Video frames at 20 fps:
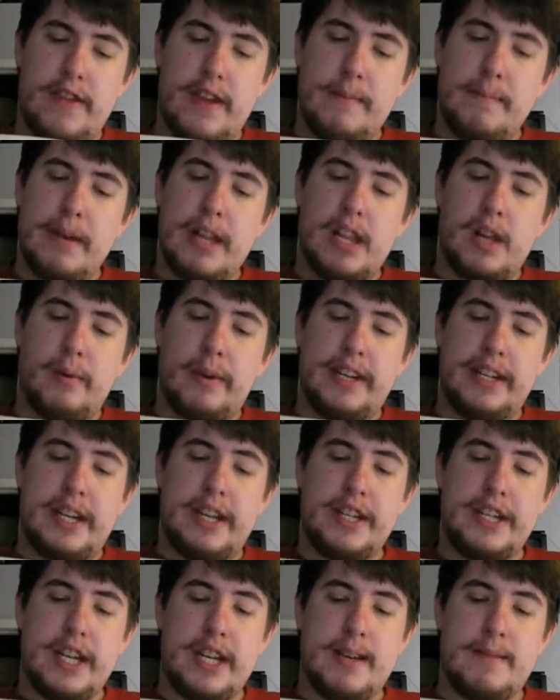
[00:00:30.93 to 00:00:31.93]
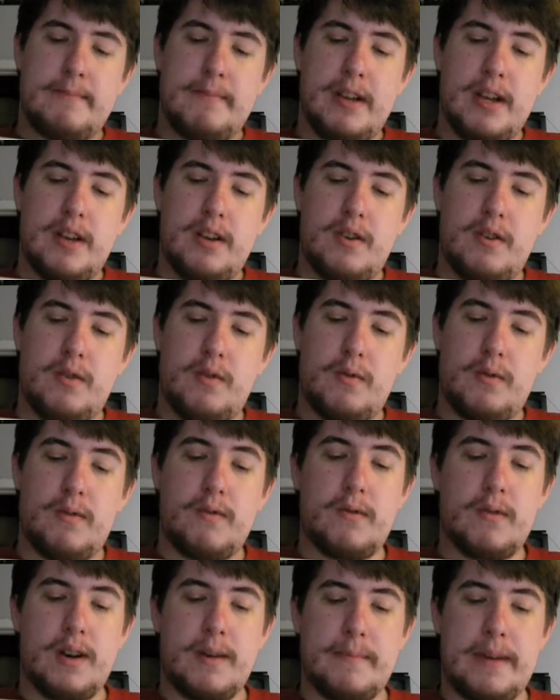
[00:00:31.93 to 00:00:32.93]
Then Bella went to gym,
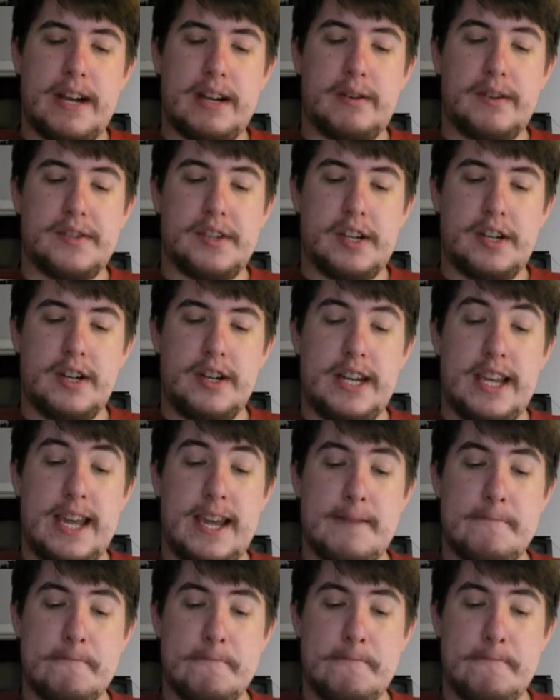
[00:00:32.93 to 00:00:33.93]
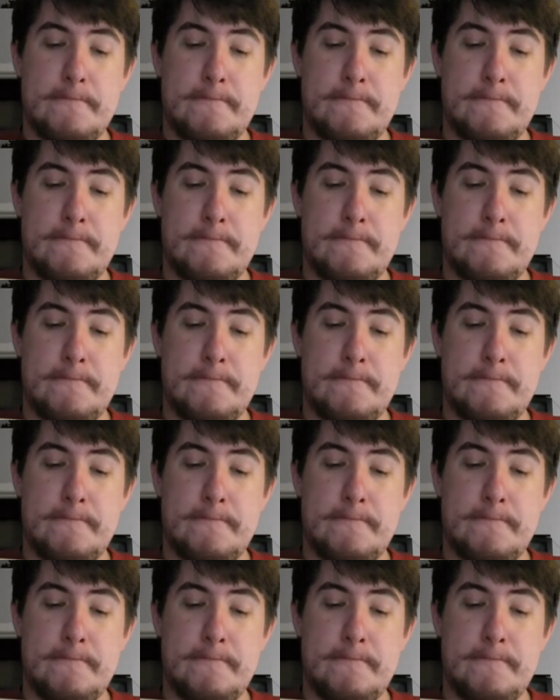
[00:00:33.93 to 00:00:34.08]
where Mike was on her team.